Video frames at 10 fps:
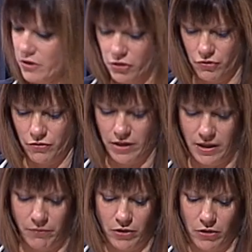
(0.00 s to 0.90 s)
in your
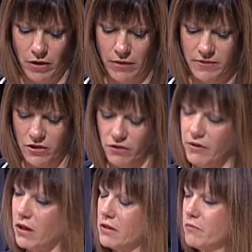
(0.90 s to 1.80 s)
training programs, and you've
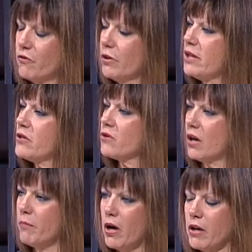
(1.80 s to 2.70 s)
got some really
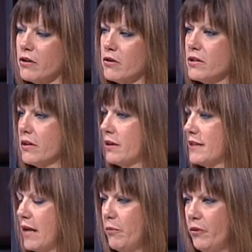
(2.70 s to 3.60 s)
strong partners,
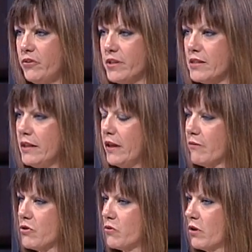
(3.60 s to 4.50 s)
examples, Disneyland
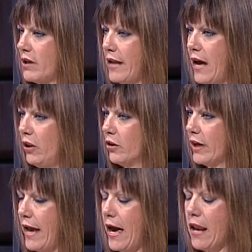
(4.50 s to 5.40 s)
Resort and
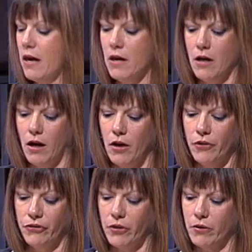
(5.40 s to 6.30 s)
Allergan.
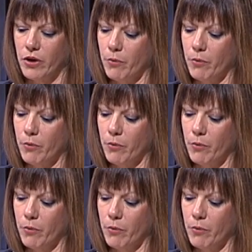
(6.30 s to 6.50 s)
Also, you're